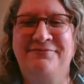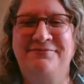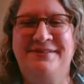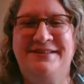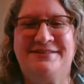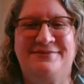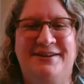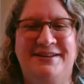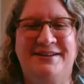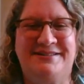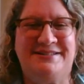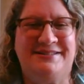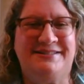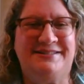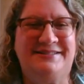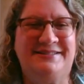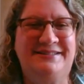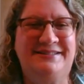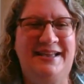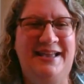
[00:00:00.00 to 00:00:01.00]
Ms.
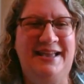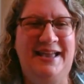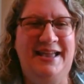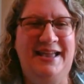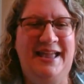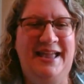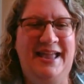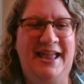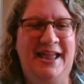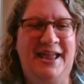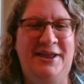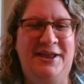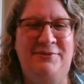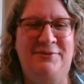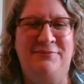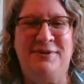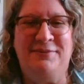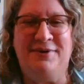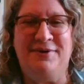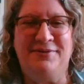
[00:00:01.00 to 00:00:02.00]
Russell, and
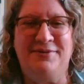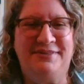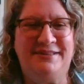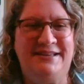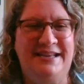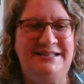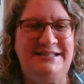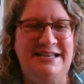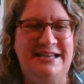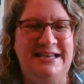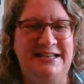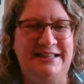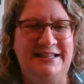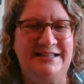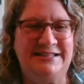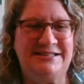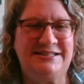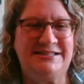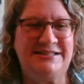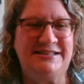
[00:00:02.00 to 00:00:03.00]
we both teach
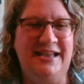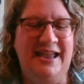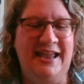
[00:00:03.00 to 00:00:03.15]
English.